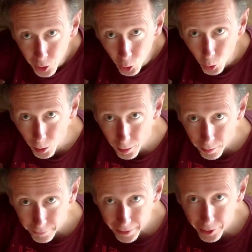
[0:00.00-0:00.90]
Cool,
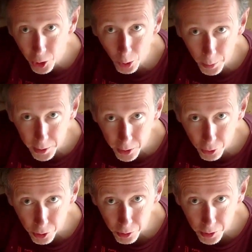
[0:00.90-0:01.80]
I found a couple of
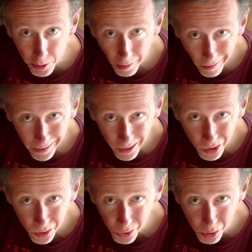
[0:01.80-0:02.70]
screws. I think
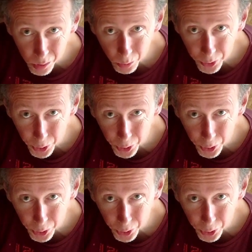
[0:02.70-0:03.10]
two screws will